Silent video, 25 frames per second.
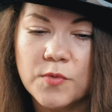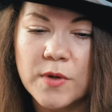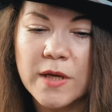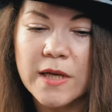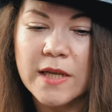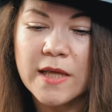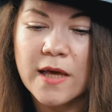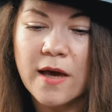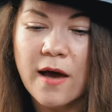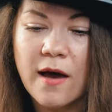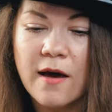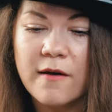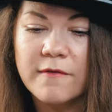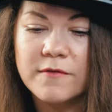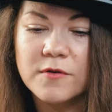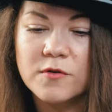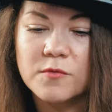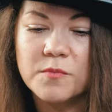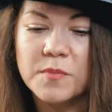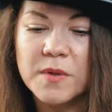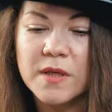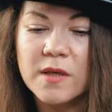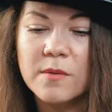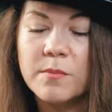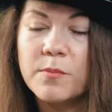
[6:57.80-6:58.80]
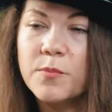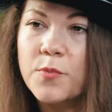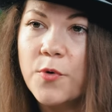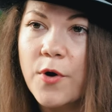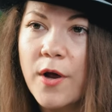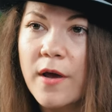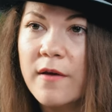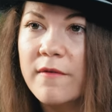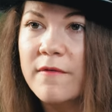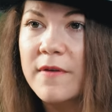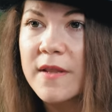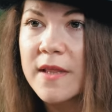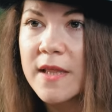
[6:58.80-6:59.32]
really have to be
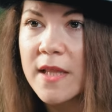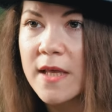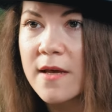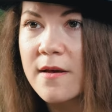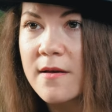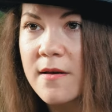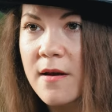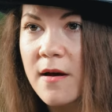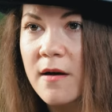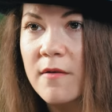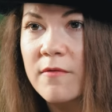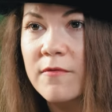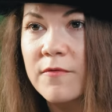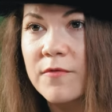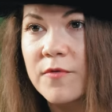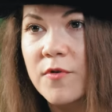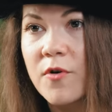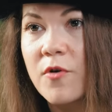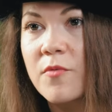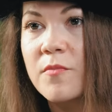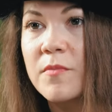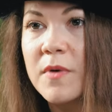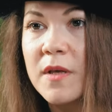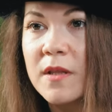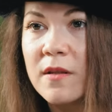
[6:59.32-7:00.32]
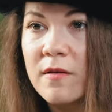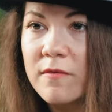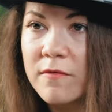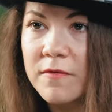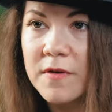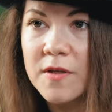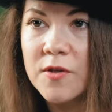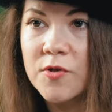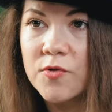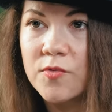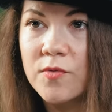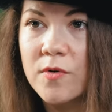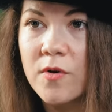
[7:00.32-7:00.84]
private data from
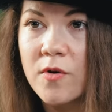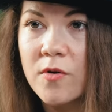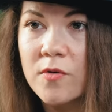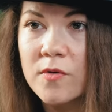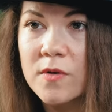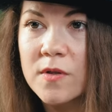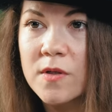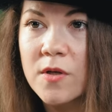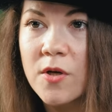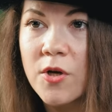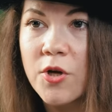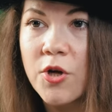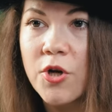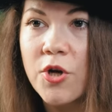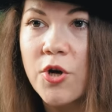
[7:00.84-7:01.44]
individuals?